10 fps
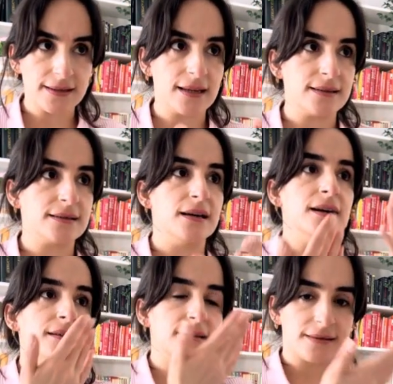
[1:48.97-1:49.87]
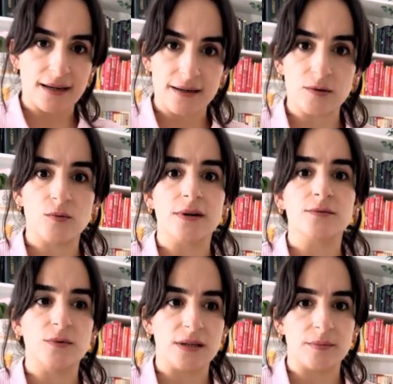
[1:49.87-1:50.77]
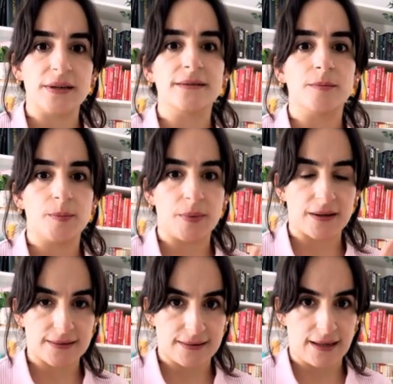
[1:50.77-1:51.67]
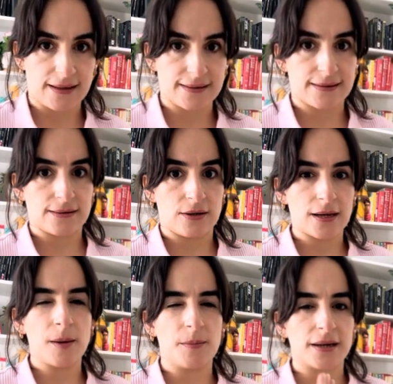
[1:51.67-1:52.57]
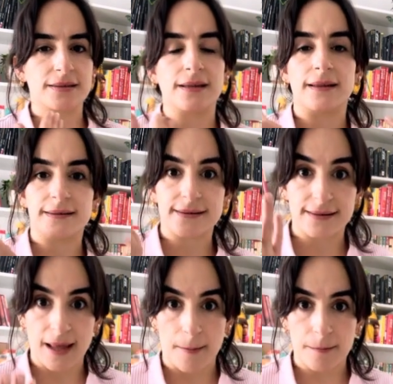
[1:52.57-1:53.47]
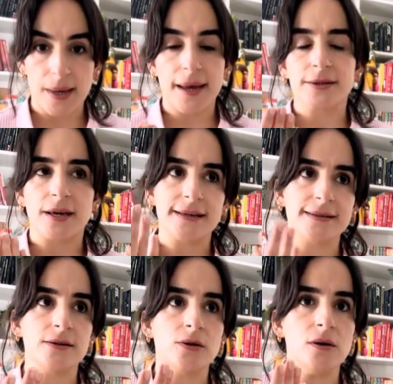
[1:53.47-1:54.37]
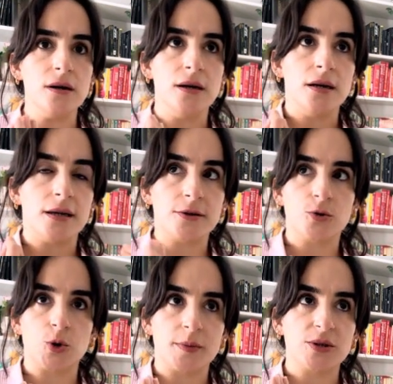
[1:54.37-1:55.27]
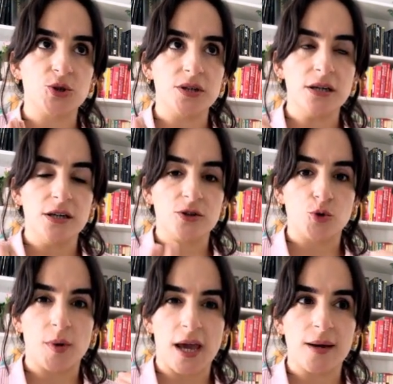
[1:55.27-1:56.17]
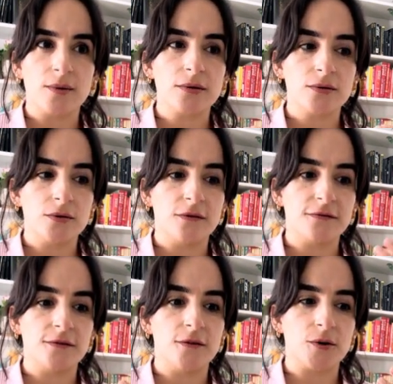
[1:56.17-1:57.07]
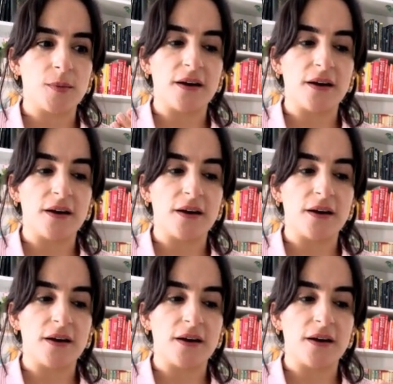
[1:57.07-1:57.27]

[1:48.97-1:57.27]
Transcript: tense, the second one will be the past tense. Okay, past tense stem. So as you know, in Kurmanji, to be able to form a